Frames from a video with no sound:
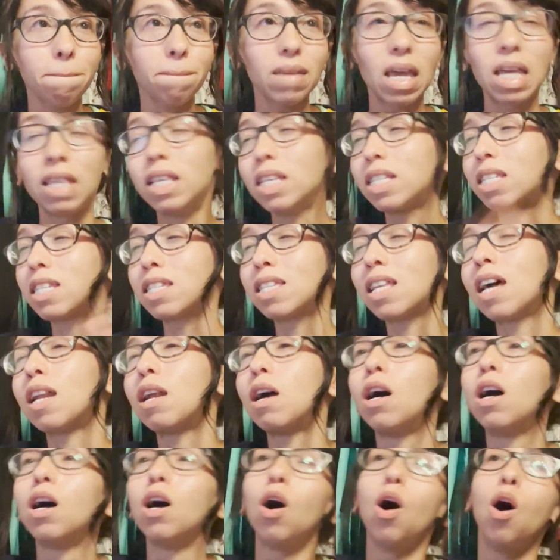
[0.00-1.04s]
And this is not
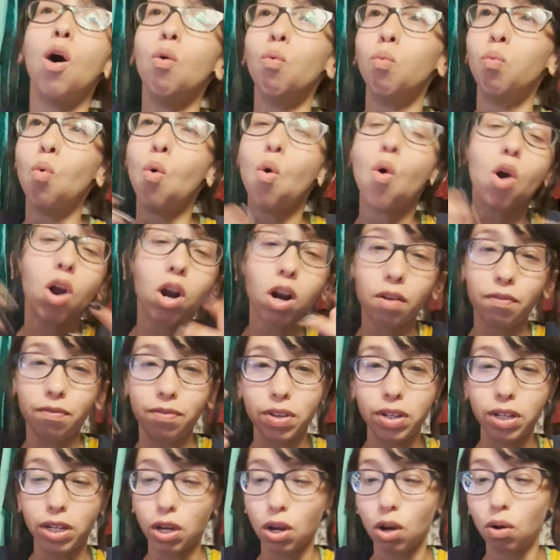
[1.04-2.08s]
a, a war
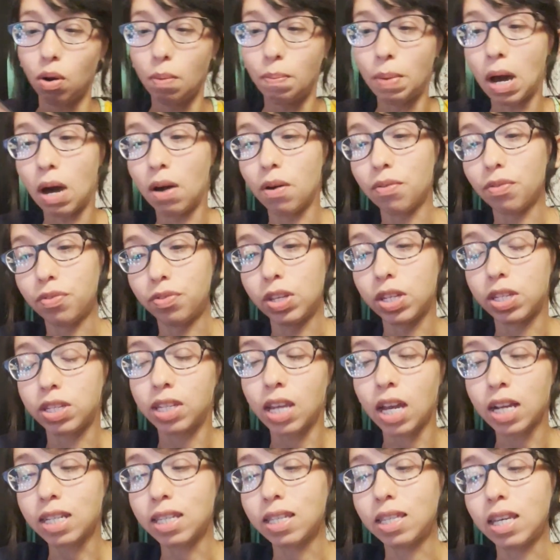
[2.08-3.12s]
video about the
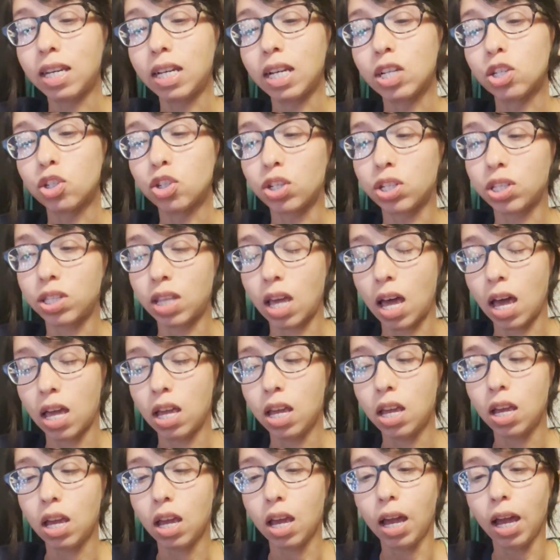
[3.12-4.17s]
sex thing. It's just that
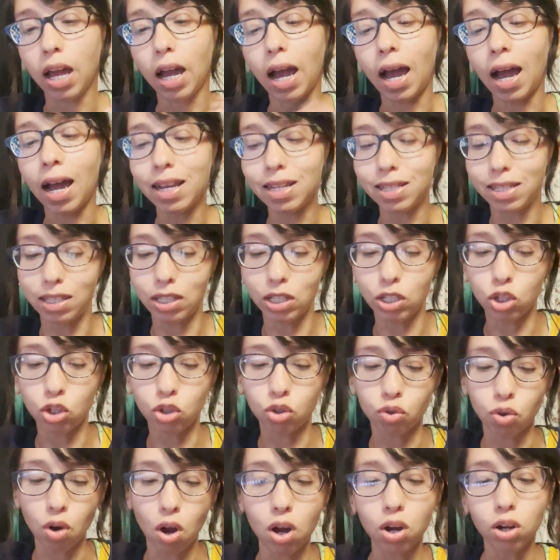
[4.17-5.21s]
as the
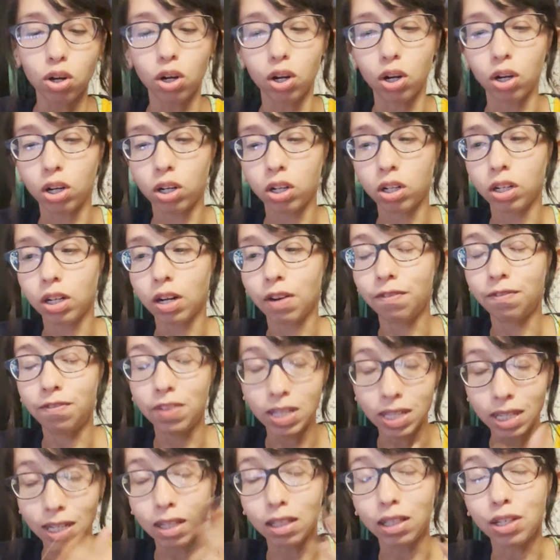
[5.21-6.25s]
stronger,
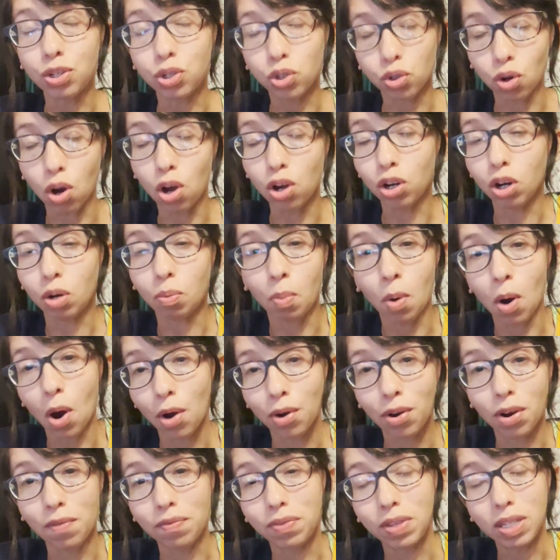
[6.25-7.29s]
physically stronger
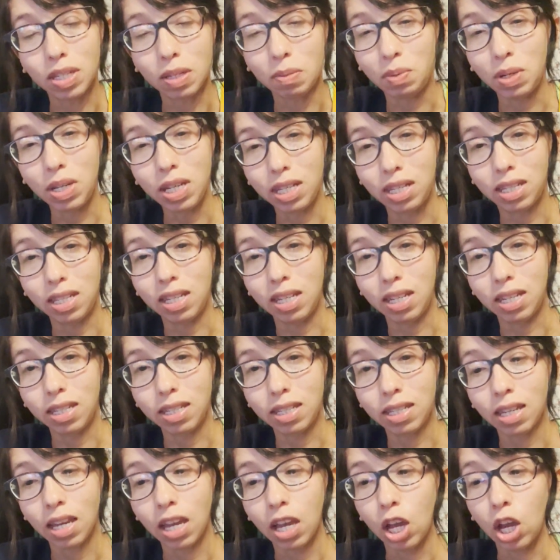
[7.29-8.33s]
part of the
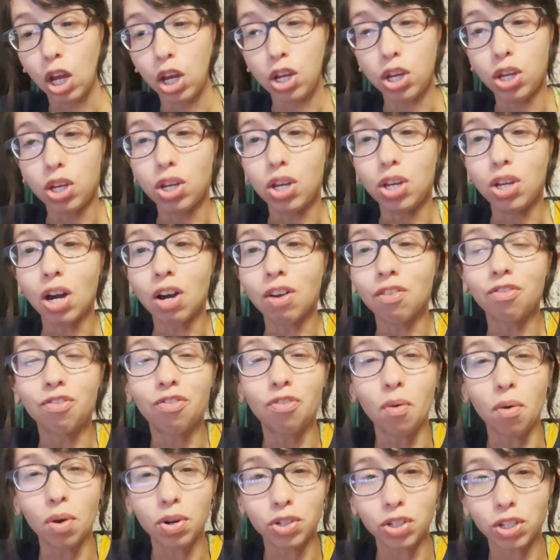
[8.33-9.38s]
species,
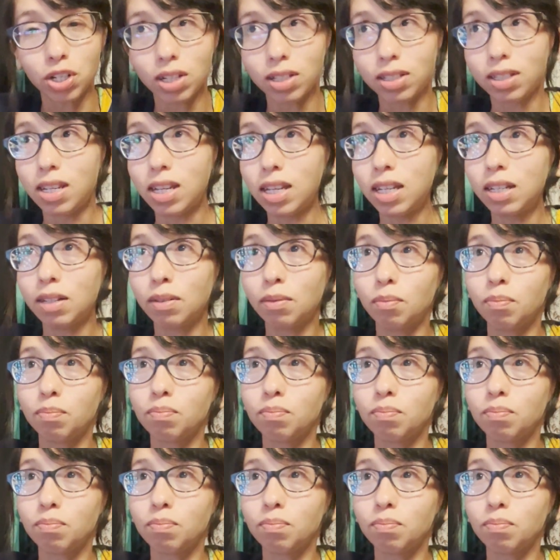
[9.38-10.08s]
unfortunately,